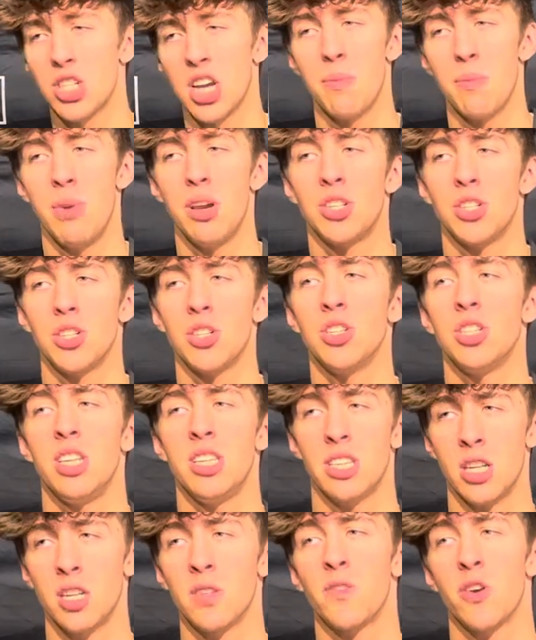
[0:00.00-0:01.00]
try to make sure she's
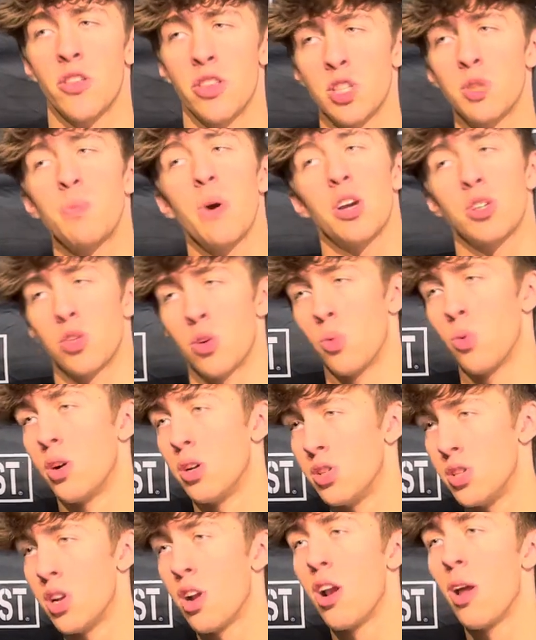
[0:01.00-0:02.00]
there for the special
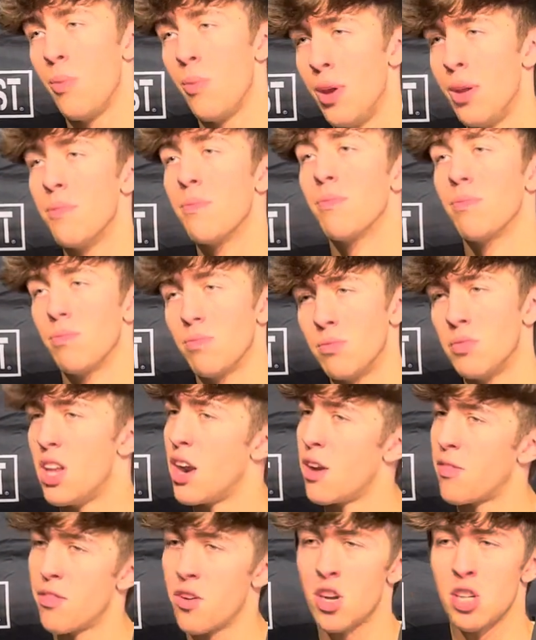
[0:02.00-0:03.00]
ones. You know what I mean?
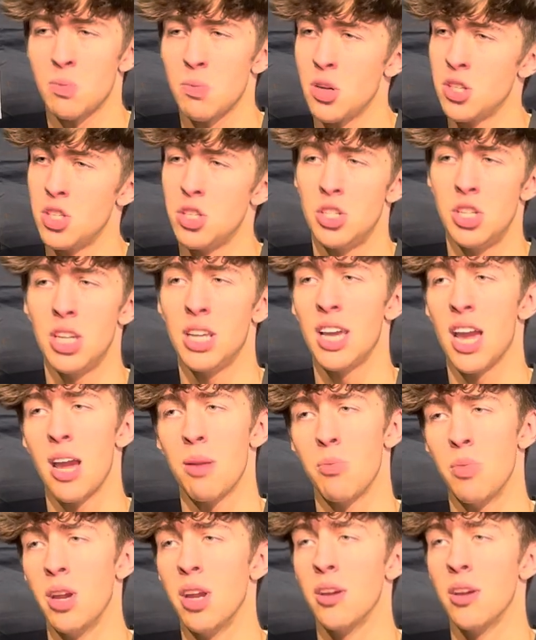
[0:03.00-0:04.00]
There for as much as she
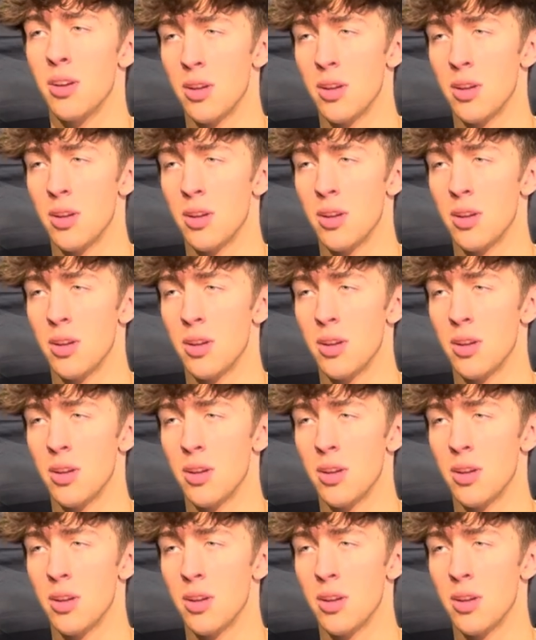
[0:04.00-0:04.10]
can be.